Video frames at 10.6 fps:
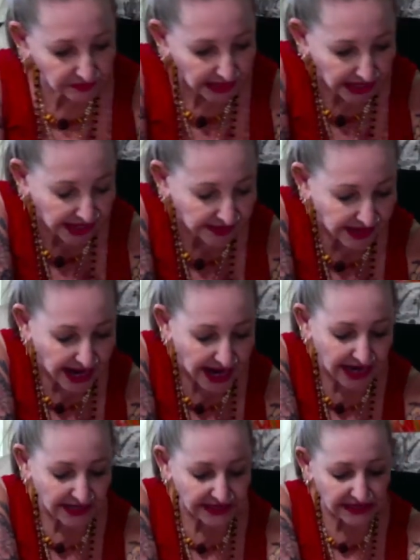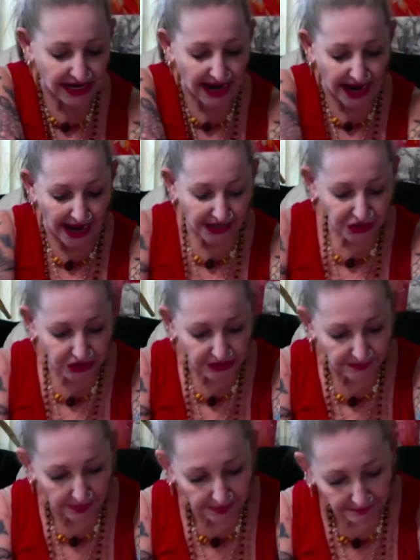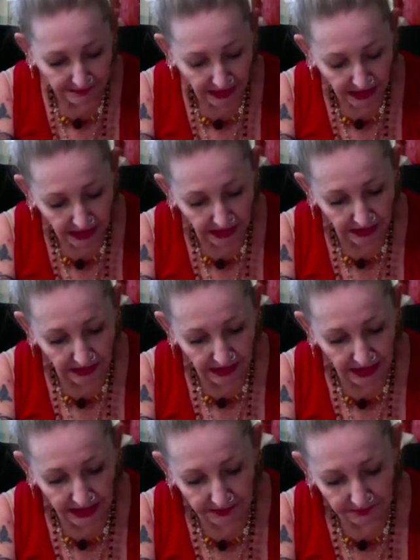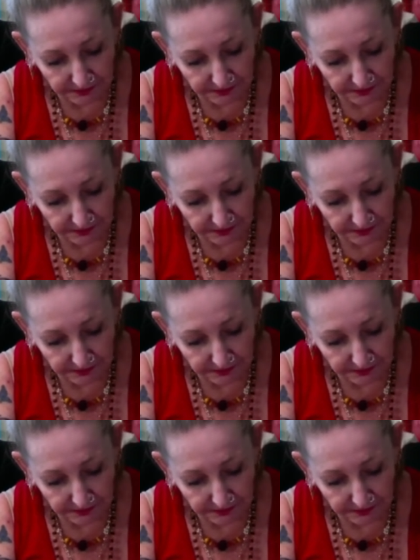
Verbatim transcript: Okay, the eggs to hatch. Okay.